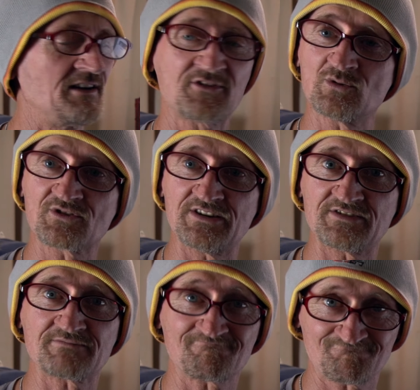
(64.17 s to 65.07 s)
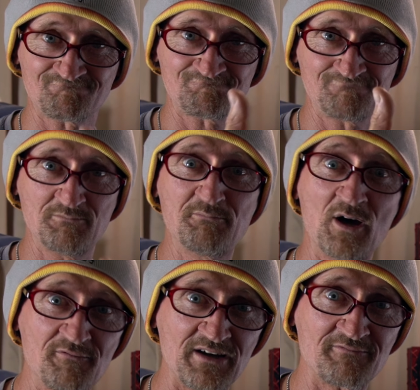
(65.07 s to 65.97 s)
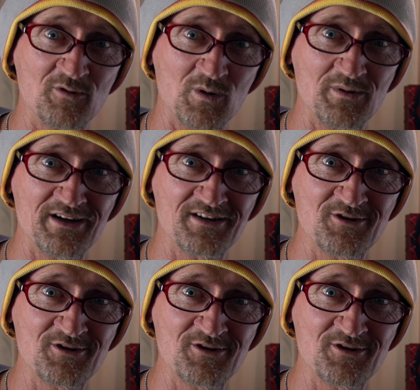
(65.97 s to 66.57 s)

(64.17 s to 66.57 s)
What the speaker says: sources. Perfect for what we're going to do